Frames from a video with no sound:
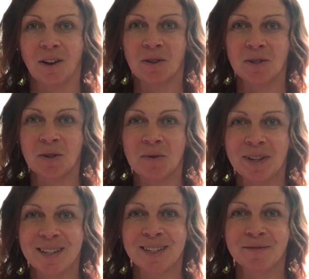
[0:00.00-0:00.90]
Also,
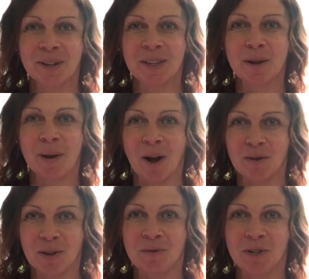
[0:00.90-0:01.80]
it isn't really
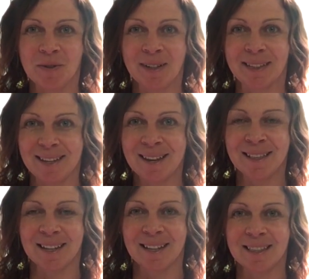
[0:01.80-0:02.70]
about you doing the healing.